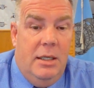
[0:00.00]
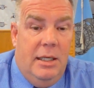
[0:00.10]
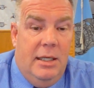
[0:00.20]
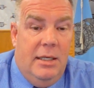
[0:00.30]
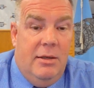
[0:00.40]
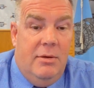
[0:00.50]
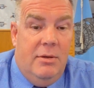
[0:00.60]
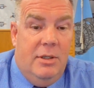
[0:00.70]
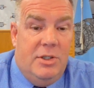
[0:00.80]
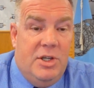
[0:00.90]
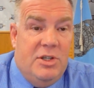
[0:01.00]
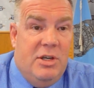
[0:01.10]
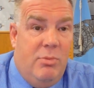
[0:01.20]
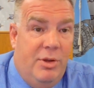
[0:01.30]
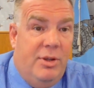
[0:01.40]
and
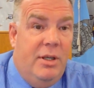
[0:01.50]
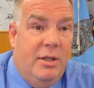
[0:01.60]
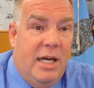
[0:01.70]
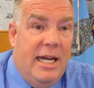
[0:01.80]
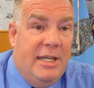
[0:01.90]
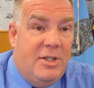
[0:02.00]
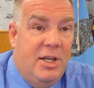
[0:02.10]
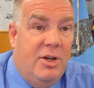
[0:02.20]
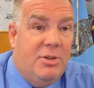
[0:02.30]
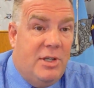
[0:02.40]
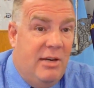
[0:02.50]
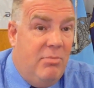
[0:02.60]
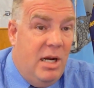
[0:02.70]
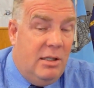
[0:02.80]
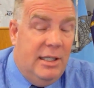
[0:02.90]
assisted with the ISL, Steve
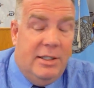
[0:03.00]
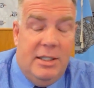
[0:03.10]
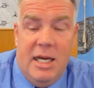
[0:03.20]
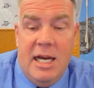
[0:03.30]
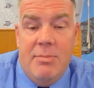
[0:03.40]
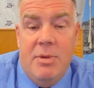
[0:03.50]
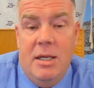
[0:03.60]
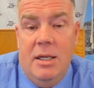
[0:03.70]
Buckley, at the time,